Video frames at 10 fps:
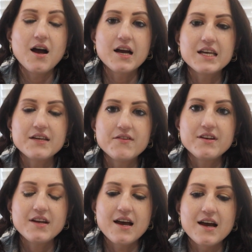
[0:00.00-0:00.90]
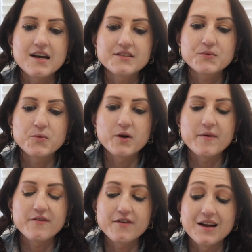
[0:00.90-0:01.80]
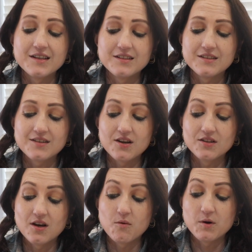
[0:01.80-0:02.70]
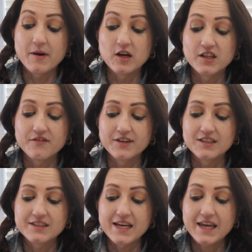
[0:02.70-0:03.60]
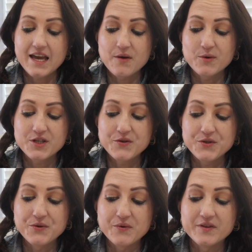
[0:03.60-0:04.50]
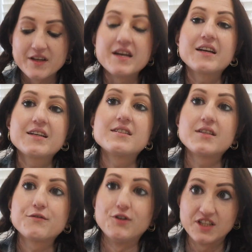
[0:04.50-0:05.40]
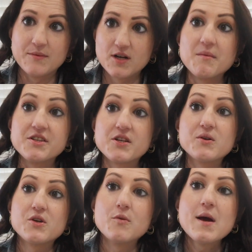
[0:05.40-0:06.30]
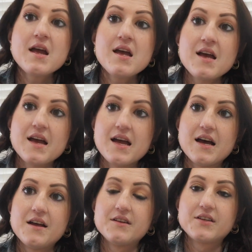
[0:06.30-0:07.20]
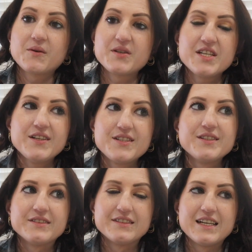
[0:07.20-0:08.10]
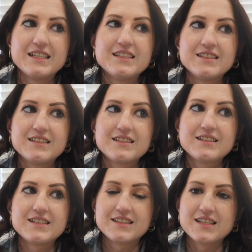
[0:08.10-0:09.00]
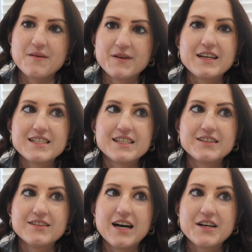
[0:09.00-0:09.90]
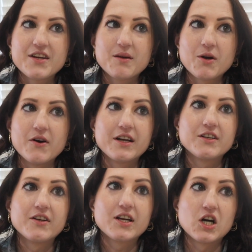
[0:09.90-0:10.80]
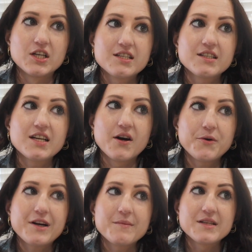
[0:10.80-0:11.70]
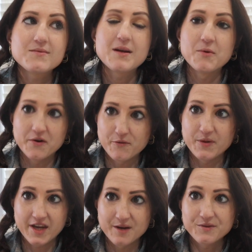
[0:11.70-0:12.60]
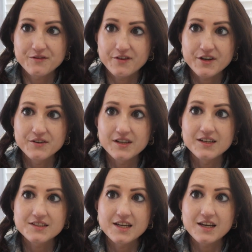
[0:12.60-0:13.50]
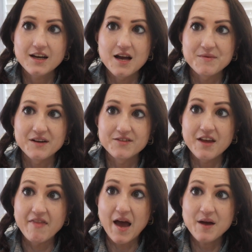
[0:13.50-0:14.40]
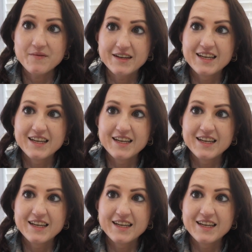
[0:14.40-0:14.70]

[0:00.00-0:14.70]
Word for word: I even asked one of my friends, um, one of my online friends, like, hey, what do you do when, like, because their full-time job is YouTube, and, like, what do you do when this is happening to you? How do you keep going? And they're like, honestly, I would recommend some time away from the camera for you. And I was like, I mean, I've done that, but,